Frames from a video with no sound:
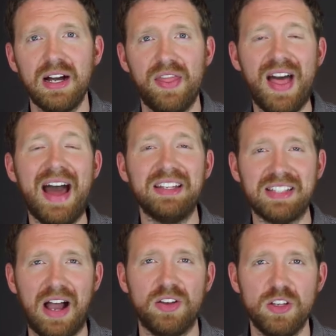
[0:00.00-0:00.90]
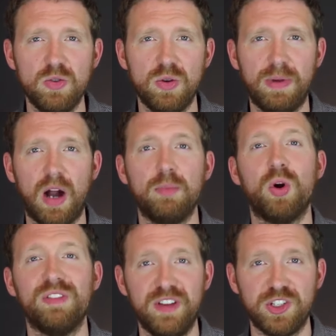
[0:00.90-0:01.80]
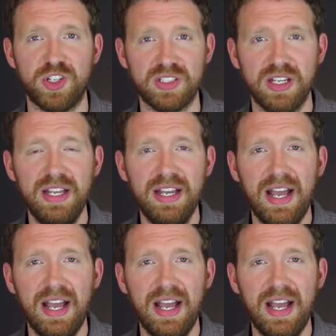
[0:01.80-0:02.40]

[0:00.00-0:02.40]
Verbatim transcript: uh, that is how you are more efficient.